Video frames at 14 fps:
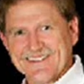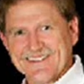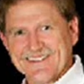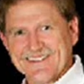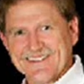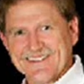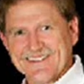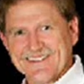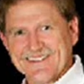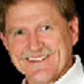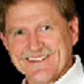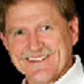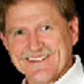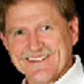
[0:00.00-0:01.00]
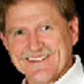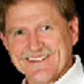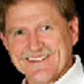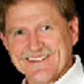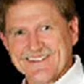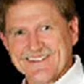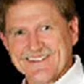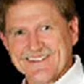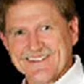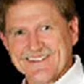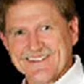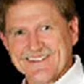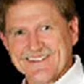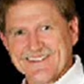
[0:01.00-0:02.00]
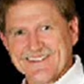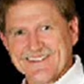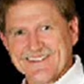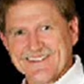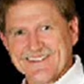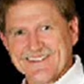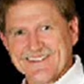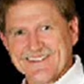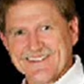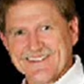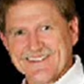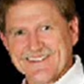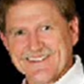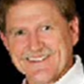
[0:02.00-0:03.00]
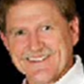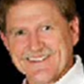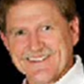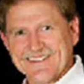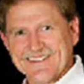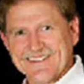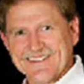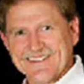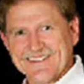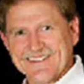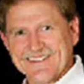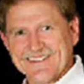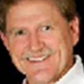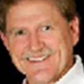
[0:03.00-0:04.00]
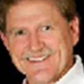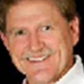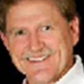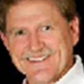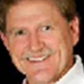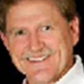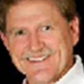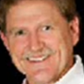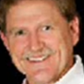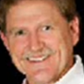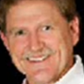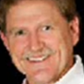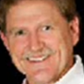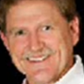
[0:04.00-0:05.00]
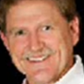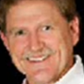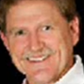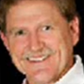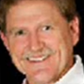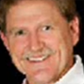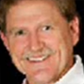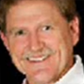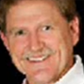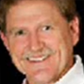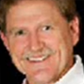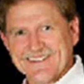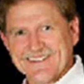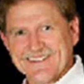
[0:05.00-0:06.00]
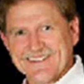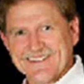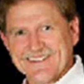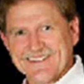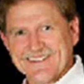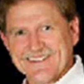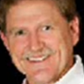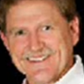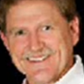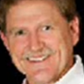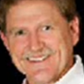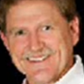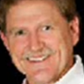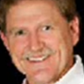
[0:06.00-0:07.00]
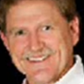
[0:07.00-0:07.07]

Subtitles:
(no lip movement)